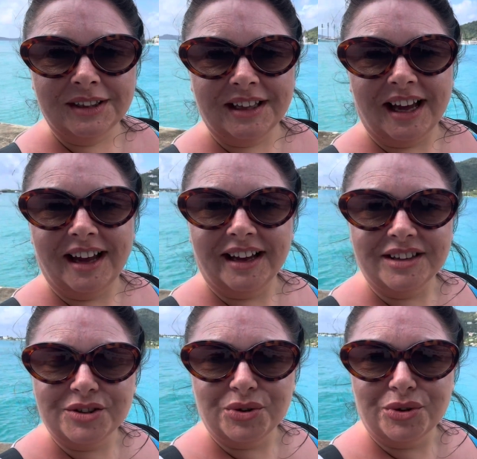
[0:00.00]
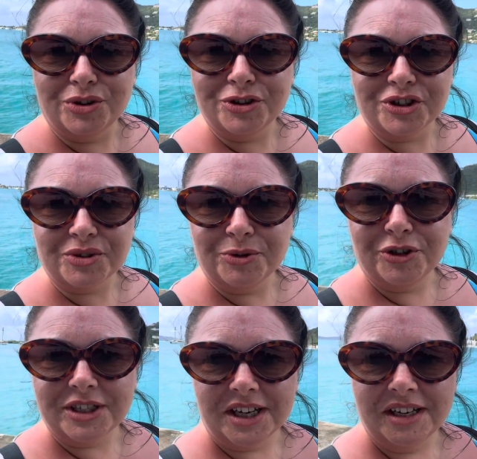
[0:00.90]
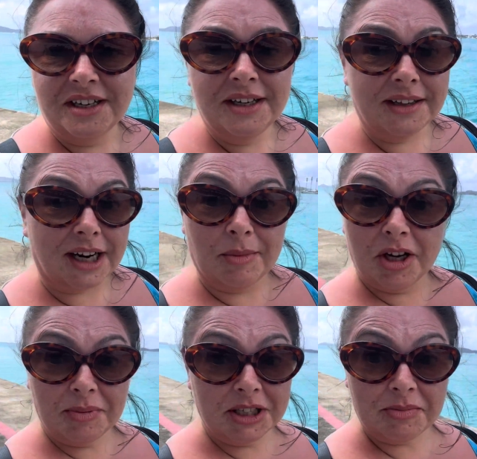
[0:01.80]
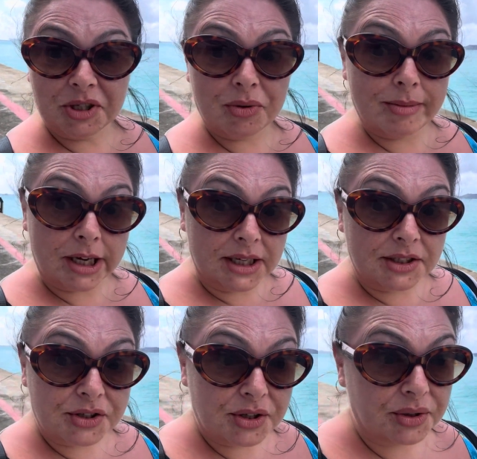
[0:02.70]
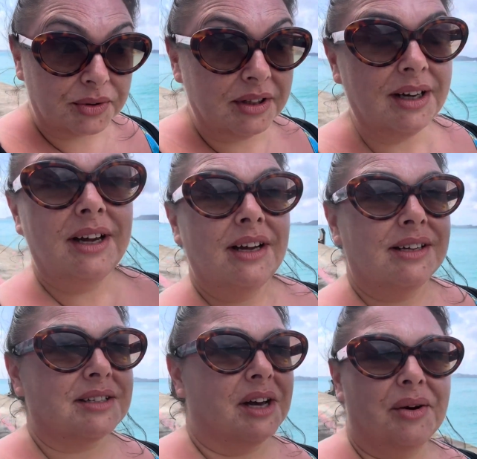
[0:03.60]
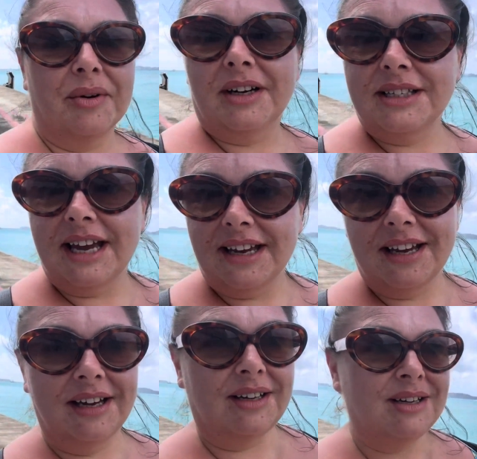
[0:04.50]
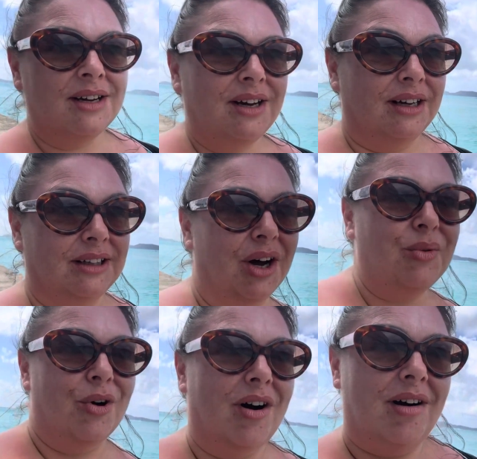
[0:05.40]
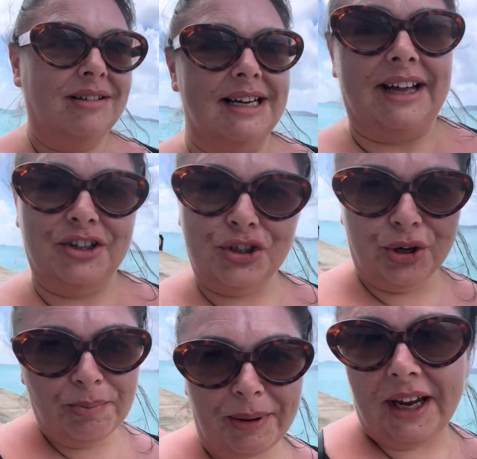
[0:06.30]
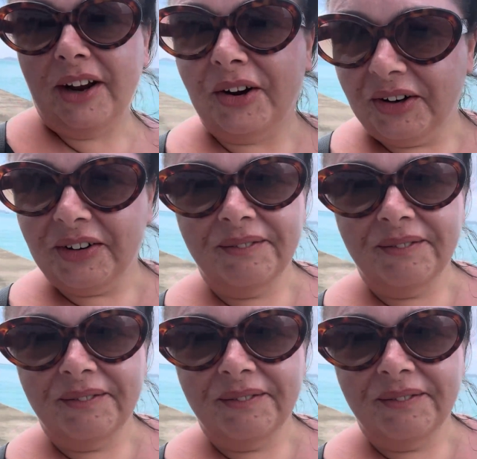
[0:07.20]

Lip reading: That is gorgeous water, but I'm hoping to be swimming in soon. So we're going to take a long walk down a short pier.